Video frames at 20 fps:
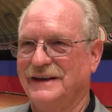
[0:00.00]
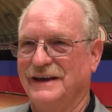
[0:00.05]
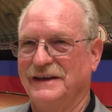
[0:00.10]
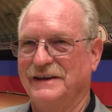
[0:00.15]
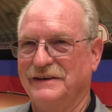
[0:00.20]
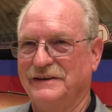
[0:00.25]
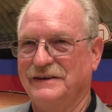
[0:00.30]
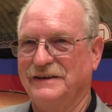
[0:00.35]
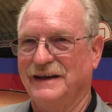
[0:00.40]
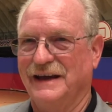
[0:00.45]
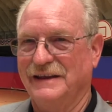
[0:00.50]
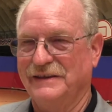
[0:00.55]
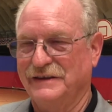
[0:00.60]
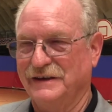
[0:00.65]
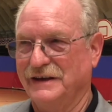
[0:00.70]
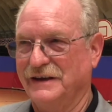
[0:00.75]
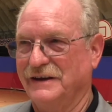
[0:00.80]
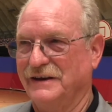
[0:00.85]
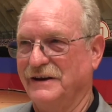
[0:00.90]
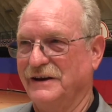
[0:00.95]
I
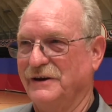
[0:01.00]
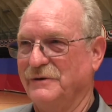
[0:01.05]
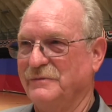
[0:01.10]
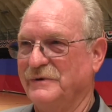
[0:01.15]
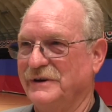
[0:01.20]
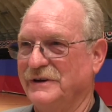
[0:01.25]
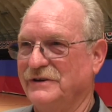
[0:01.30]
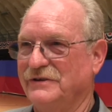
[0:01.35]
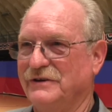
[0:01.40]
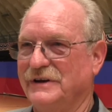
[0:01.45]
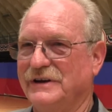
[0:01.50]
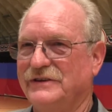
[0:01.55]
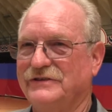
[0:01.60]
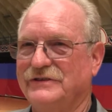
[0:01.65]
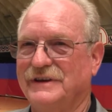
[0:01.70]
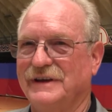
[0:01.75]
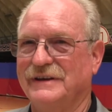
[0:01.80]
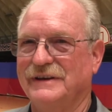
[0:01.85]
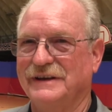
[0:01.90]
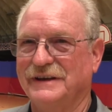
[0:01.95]
think it ought to be
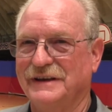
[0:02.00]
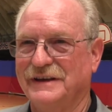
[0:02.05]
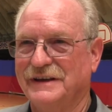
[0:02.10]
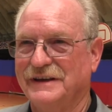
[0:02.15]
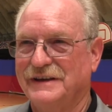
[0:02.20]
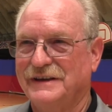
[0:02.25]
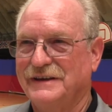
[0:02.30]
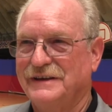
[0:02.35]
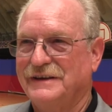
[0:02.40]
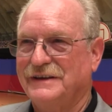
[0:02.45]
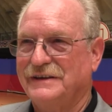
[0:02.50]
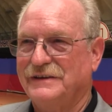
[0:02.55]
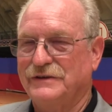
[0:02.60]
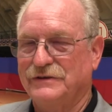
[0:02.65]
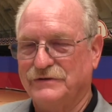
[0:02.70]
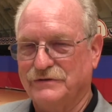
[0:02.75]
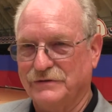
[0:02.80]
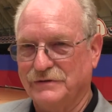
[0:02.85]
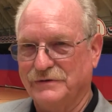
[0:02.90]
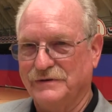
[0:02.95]
addressed. I think
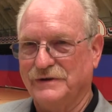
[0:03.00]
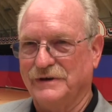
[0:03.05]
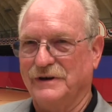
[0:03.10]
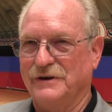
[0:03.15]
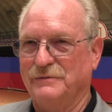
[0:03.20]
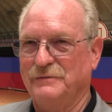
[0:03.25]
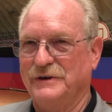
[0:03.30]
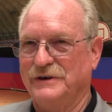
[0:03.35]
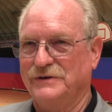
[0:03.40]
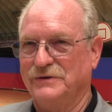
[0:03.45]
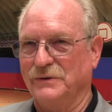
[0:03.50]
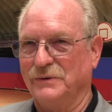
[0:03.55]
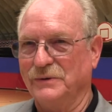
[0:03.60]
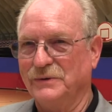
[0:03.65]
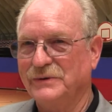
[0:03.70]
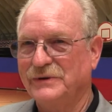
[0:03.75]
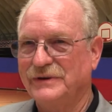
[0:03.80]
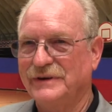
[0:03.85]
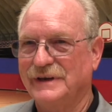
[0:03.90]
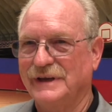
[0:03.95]
the truth ought to be
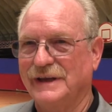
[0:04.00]
told.